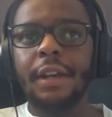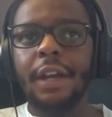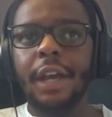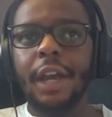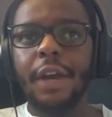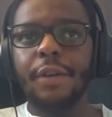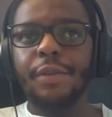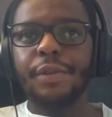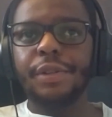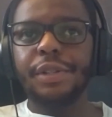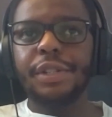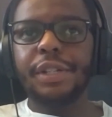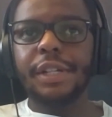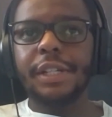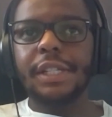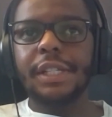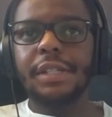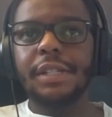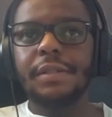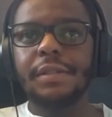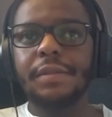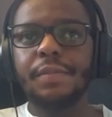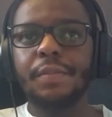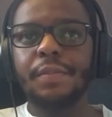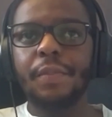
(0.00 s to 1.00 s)
it was
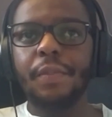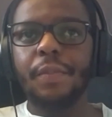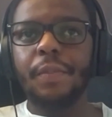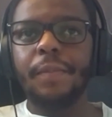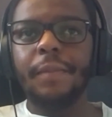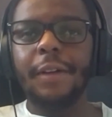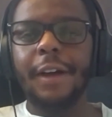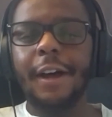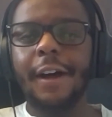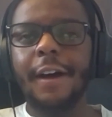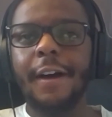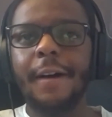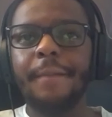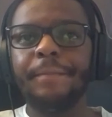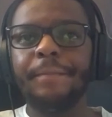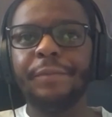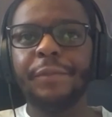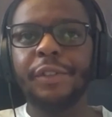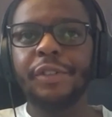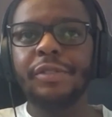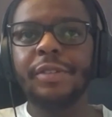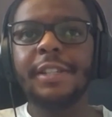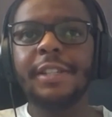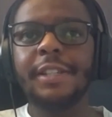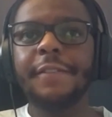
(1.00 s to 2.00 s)
just trying
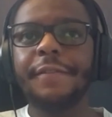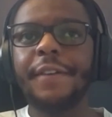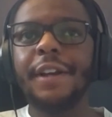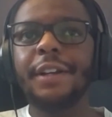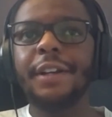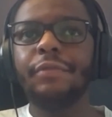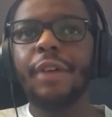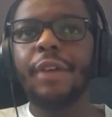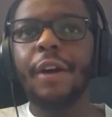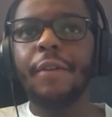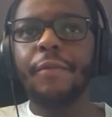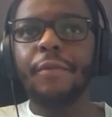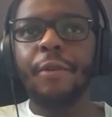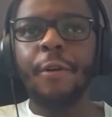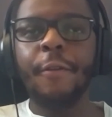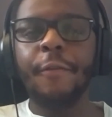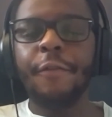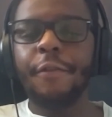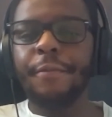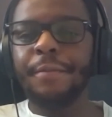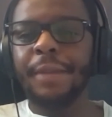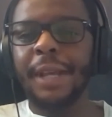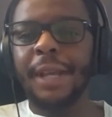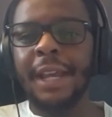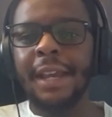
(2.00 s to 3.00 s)
to find the right role for
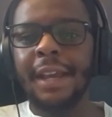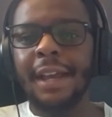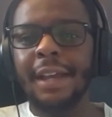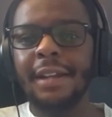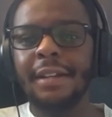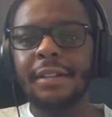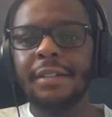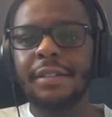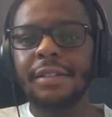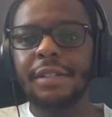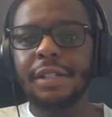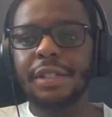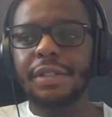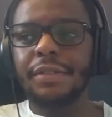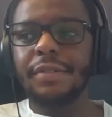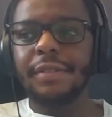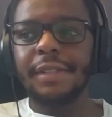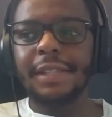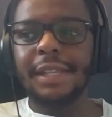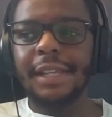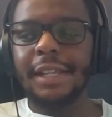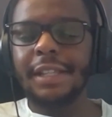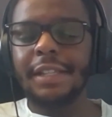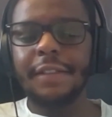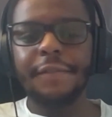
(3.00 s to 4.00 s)
me and just doing
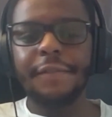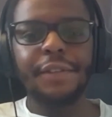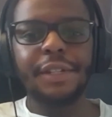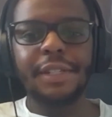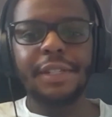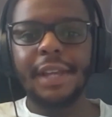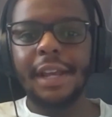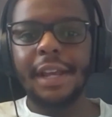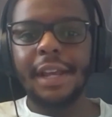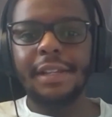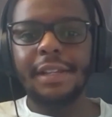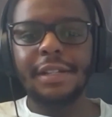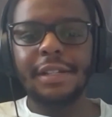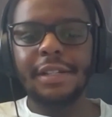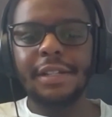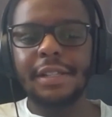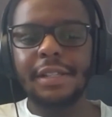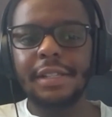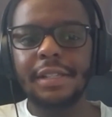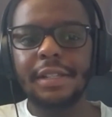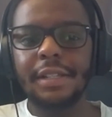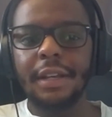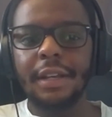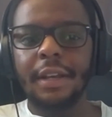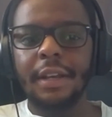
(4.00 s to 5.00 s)
the interview stages.